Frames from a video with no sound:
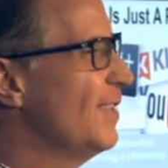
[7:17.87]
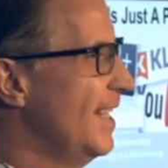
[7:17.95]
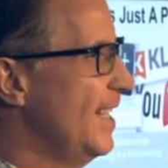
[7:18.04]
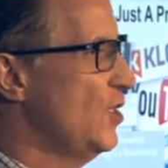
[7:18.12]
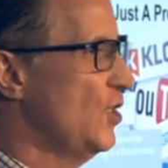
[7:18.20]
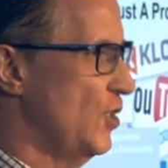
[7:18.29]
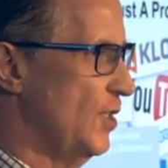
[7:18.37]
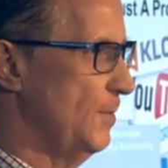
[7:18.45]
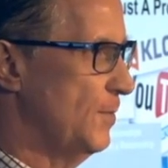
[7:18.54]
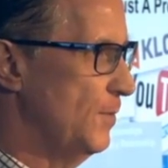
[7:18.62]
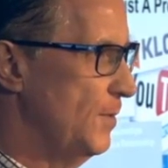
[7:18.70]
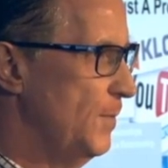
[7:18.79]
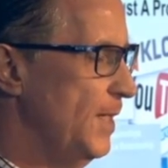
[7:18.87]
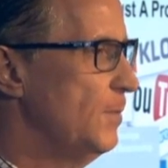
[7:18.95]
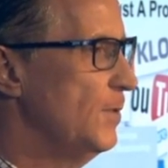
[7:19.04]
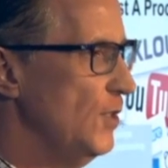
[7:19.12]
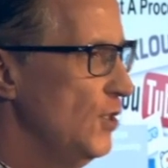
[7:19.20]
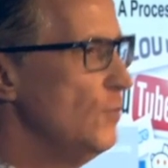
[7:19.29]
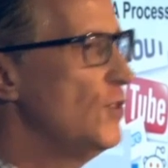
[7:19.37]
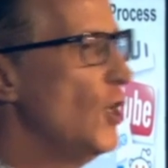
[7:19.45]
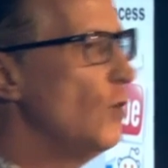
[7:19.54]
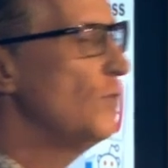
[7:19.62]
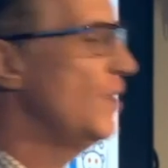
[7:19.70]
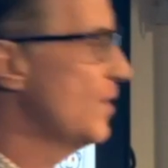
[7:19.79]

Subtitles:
relationships with people, and you don't